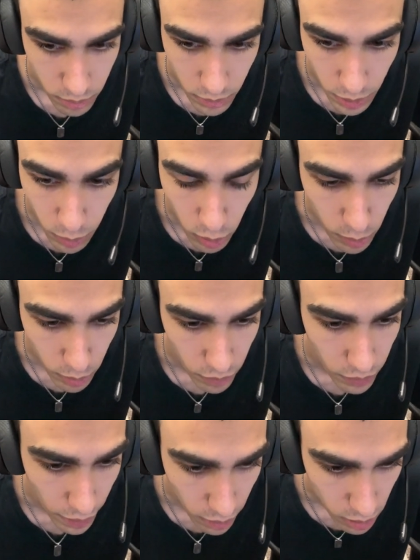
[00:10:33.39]
It broke above
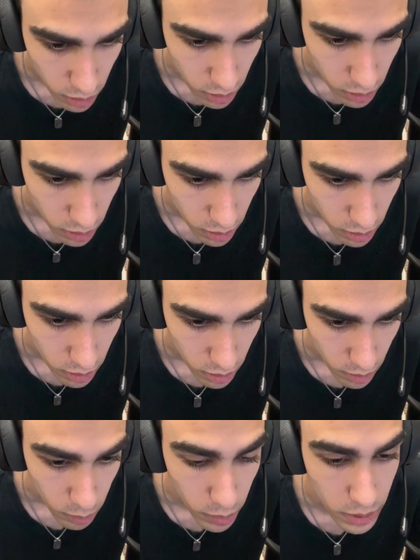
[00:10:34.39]
that.
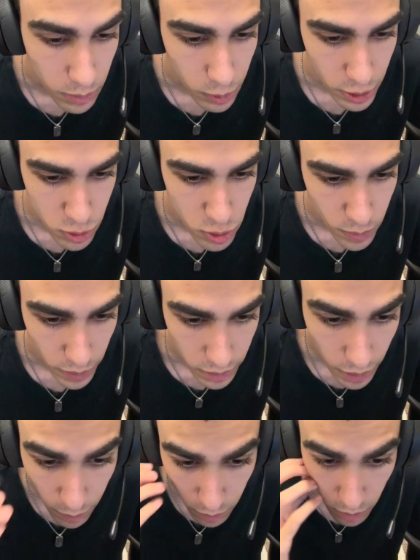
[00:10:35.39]
But did price respect
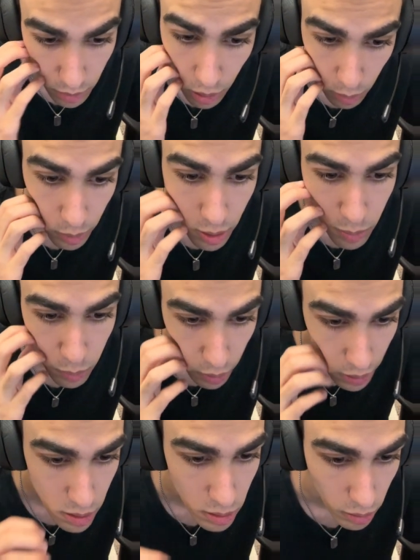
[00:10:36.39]
that? No, because
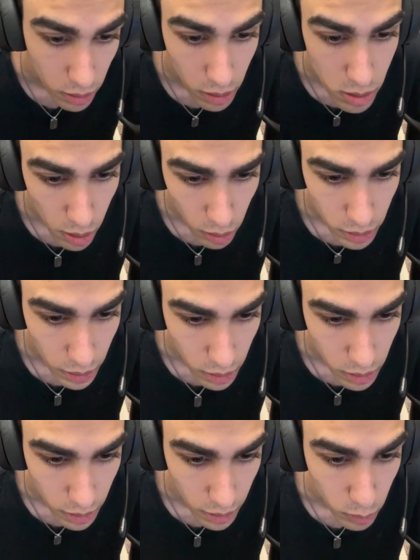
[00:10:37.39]
price started to consolidate,
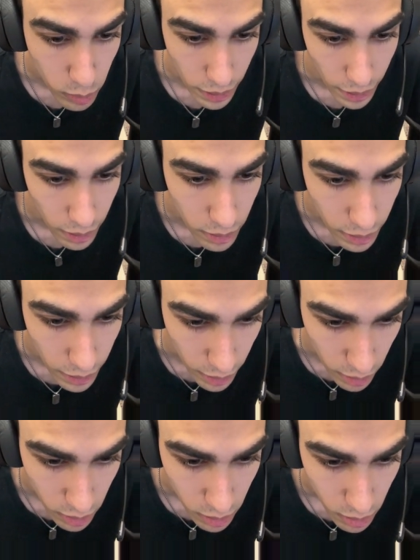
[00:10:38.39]
and we had
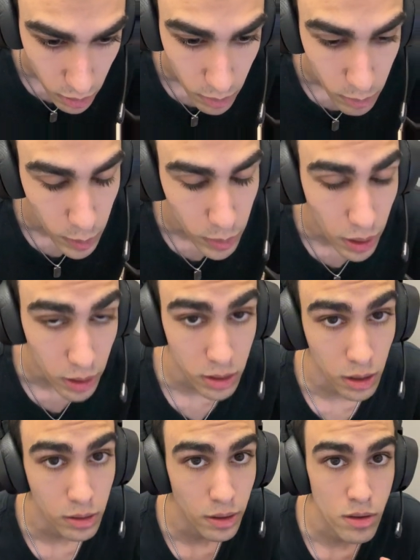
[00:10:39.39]
a, remember how I
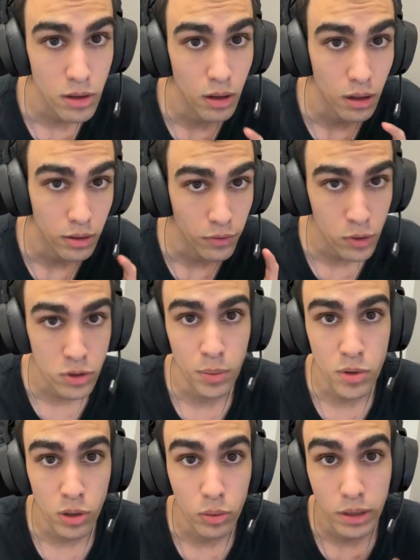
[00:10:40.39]
taught you guys on the first
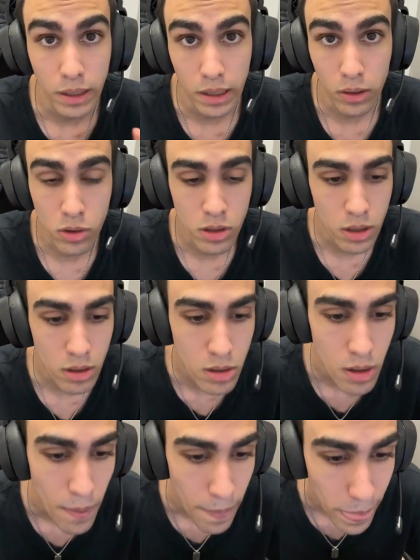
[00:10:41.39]
episode,
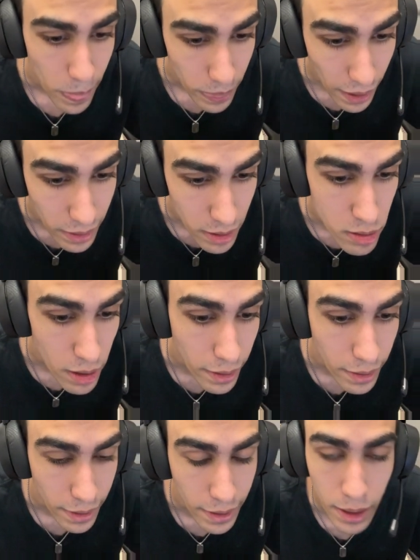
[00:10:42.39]
candlesticks? That is a
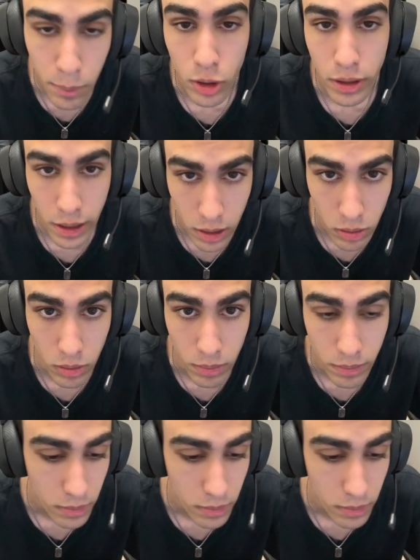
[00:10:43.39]
hammer candle.